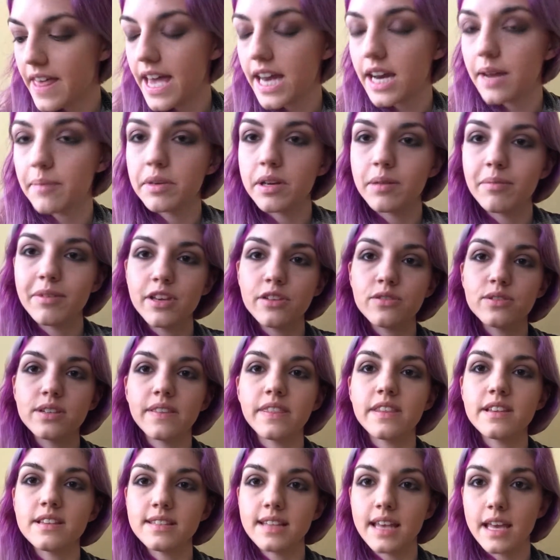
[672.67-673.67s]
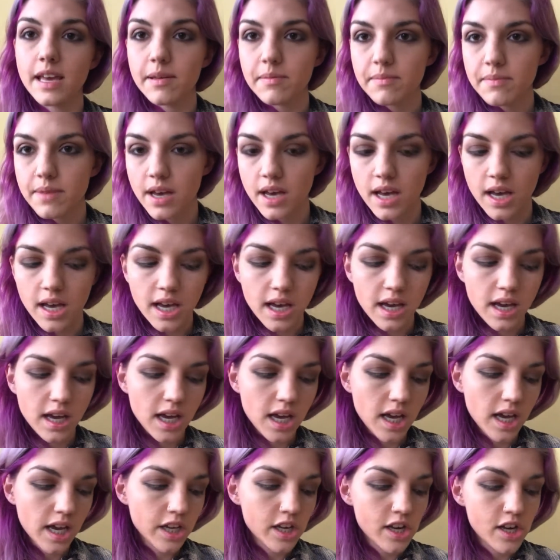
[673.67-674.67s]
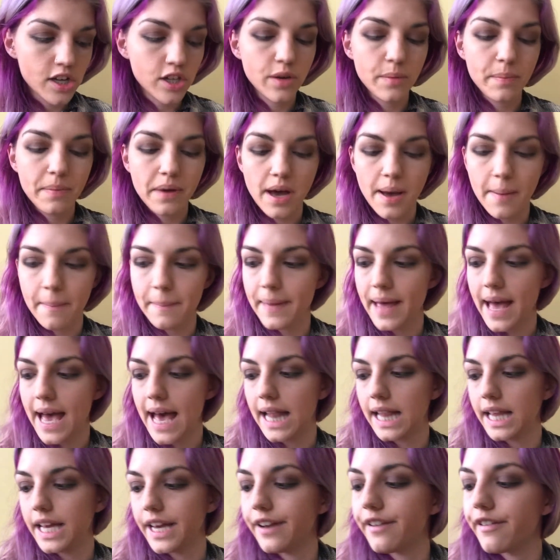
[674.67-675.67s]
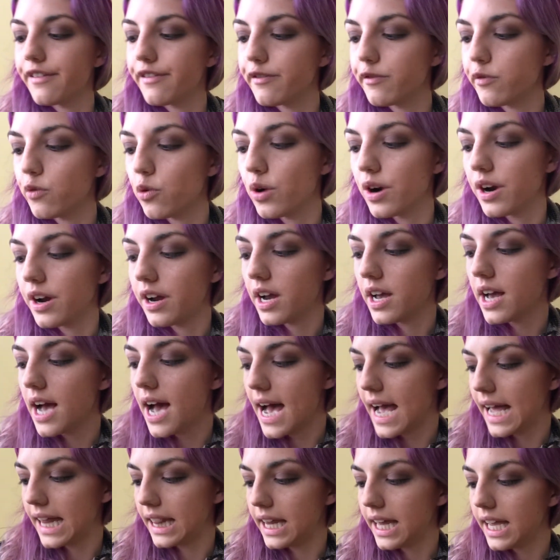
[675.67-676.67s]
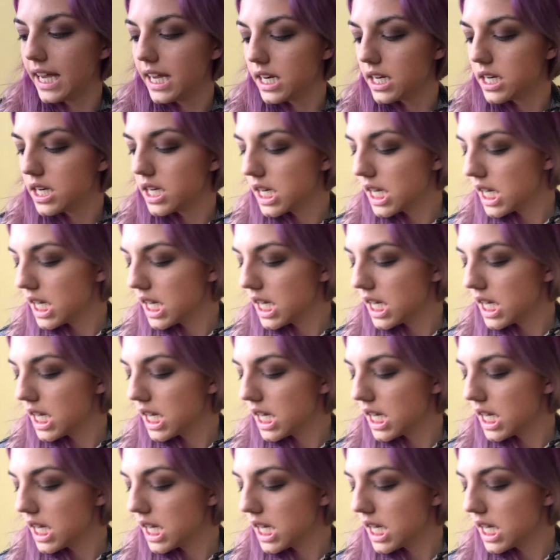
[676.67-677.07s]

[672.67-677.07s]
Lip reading: then I'm gonna be using the same ColourPop palette for highlight,